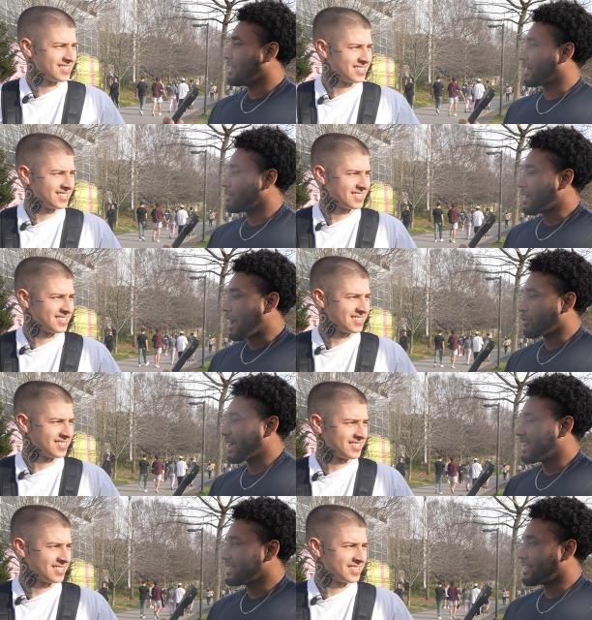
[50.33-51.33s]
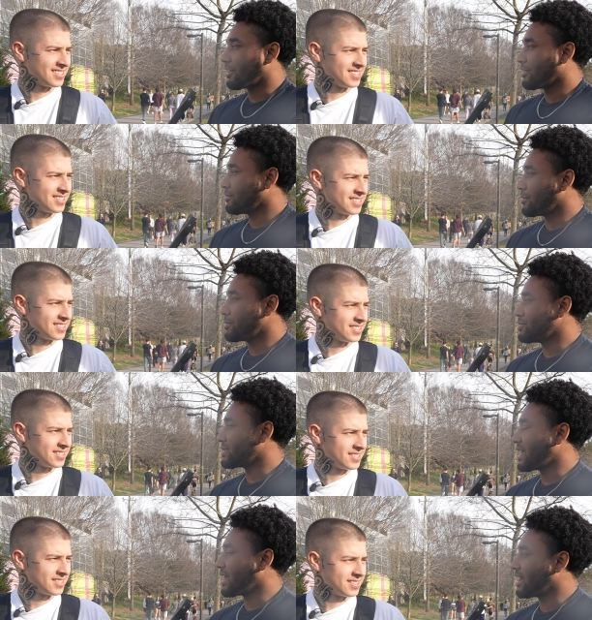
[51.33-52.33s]
Speaker 1: like, how would I get there? What would you
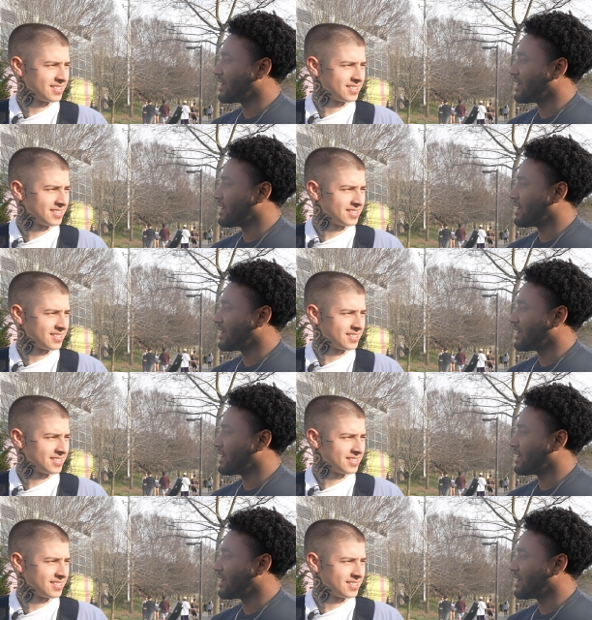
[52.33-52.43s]
say?